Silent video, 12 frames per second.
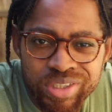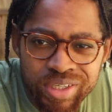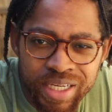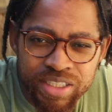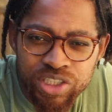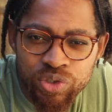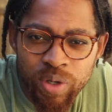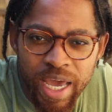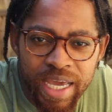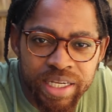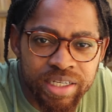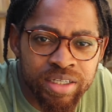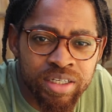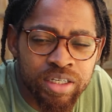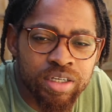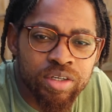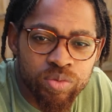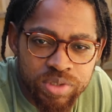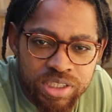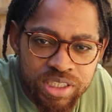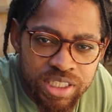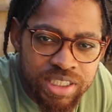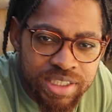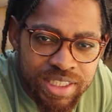so like 280, which is a
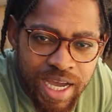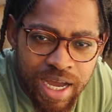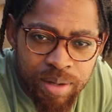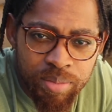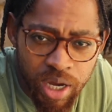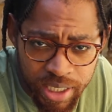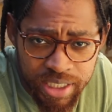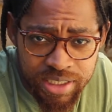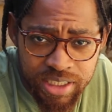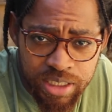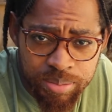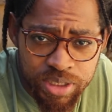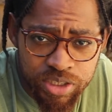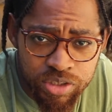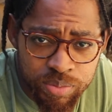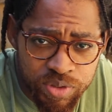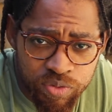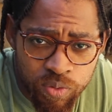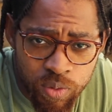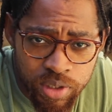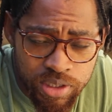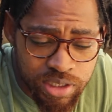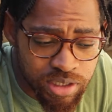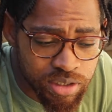good temp, excuse me, for
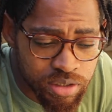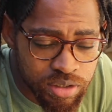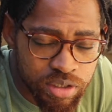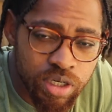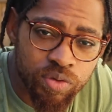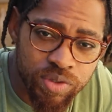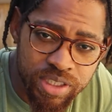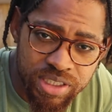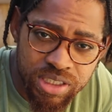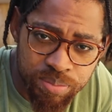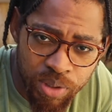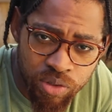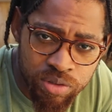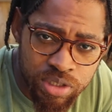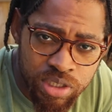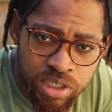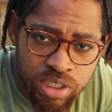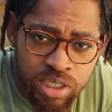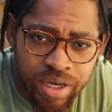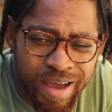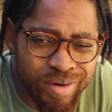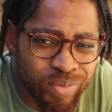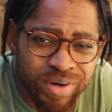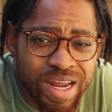it to really smoke.
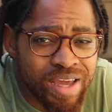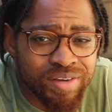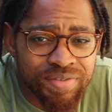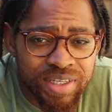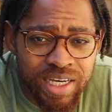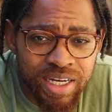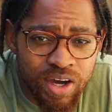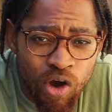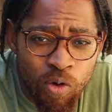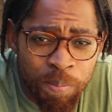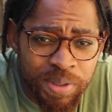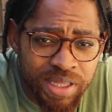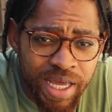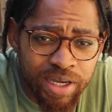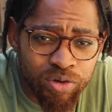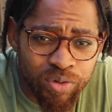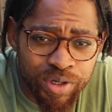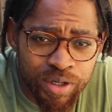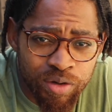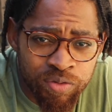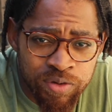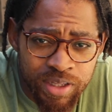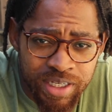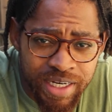We're not even gonna open that grill
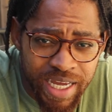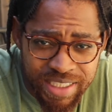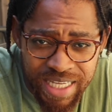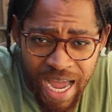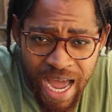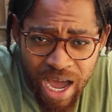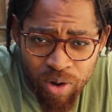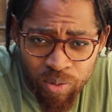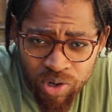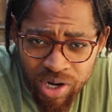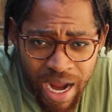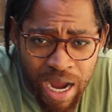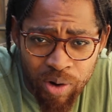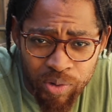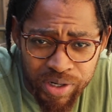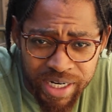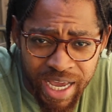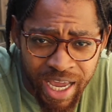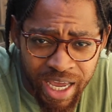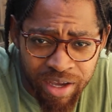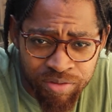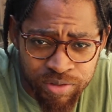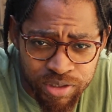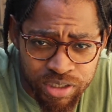for the next hour and a
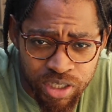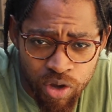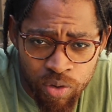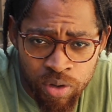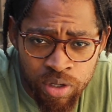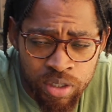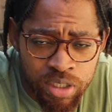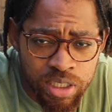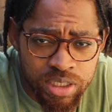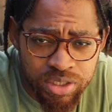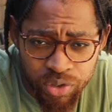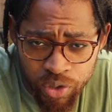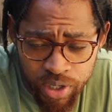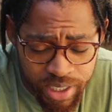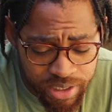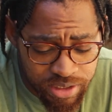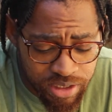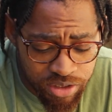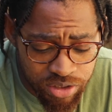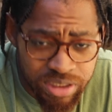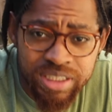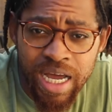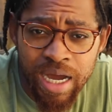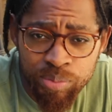half or so. So go ahead and set your
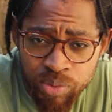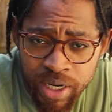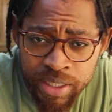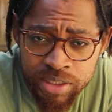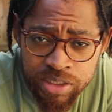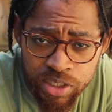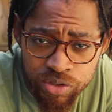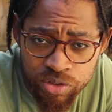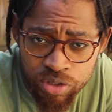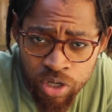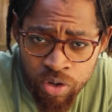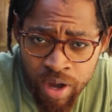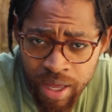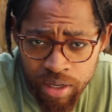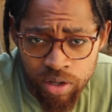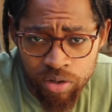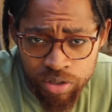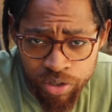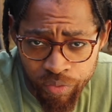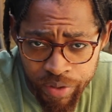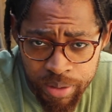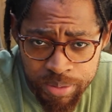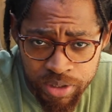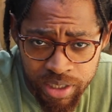stopwatch so you know how long your
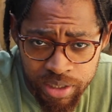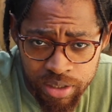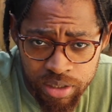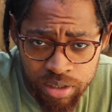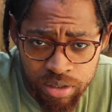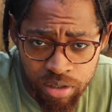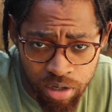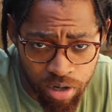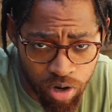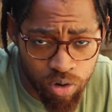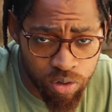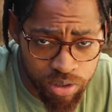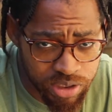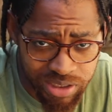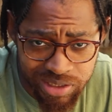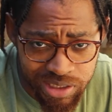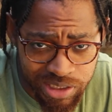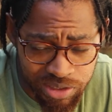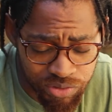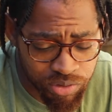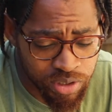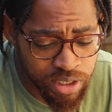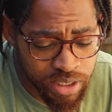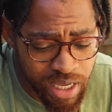ribs are on just in general,
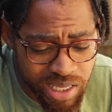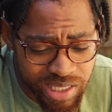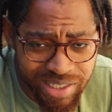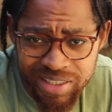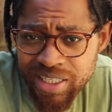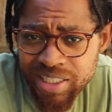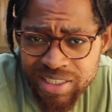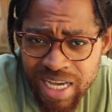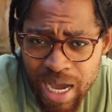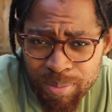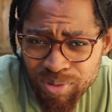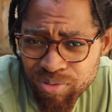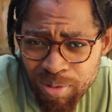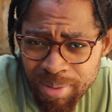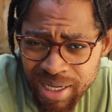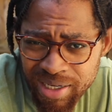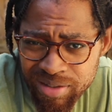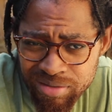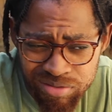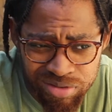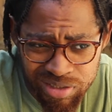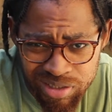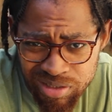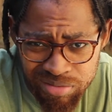and then set a timer for about
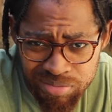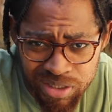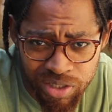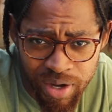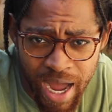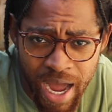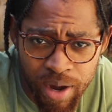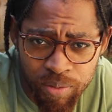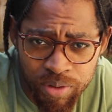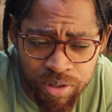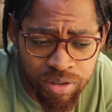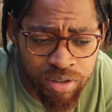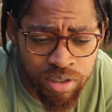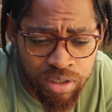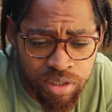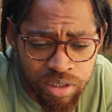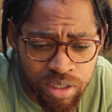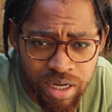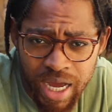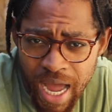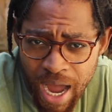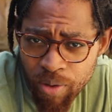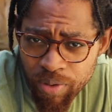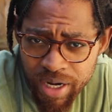an hour
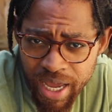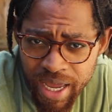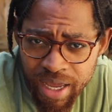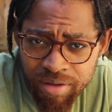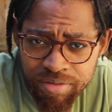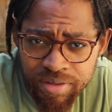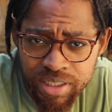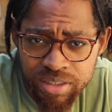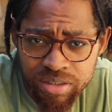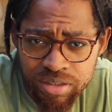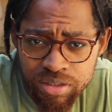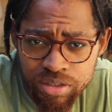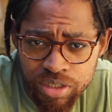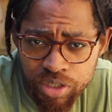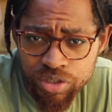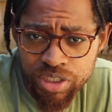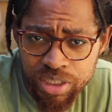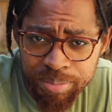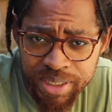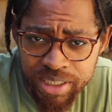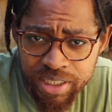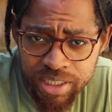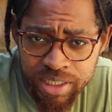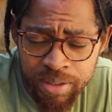and a half, and you should be
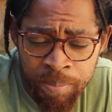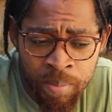good.